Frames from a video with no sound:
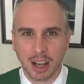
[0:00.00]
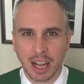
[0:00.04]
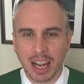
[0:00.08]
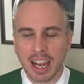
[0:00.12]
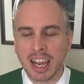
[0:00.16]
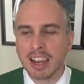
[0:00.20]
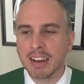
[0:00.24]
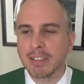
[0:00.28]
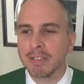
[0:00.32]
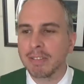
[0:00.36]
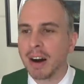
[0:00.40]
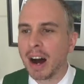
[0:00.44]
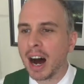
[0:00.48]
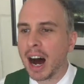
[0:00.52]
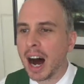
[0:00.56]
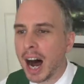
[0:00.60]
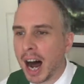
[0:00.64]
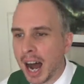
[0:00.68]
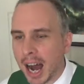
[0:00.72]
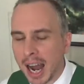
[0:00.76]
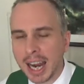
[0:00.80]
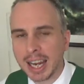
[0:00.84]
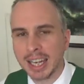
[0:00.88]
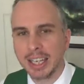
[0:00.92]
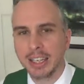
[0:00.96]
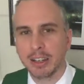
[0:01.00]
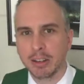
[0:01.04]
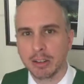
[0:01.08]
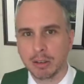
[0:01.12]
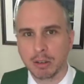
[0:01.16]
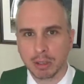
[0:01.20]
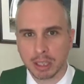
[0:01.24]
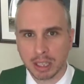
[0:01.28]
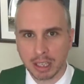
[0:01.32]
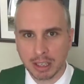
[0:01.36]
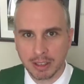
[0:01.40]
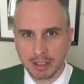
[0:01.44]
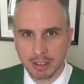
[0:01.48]
If I
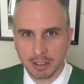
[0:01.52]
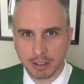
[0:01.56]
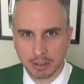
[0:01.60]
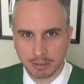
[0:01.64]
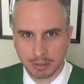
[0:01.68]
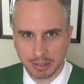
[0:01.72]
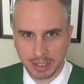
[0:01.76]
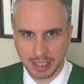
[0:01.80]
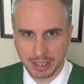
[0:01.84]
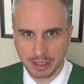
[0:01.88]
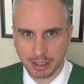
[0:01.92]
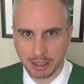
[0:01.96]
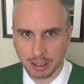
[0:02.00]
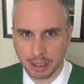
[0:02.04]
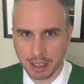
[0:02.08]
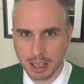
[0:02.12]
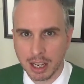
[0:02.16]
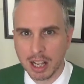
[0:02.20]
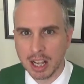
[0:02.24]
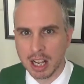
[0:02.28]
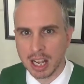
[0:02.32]
don't intervene,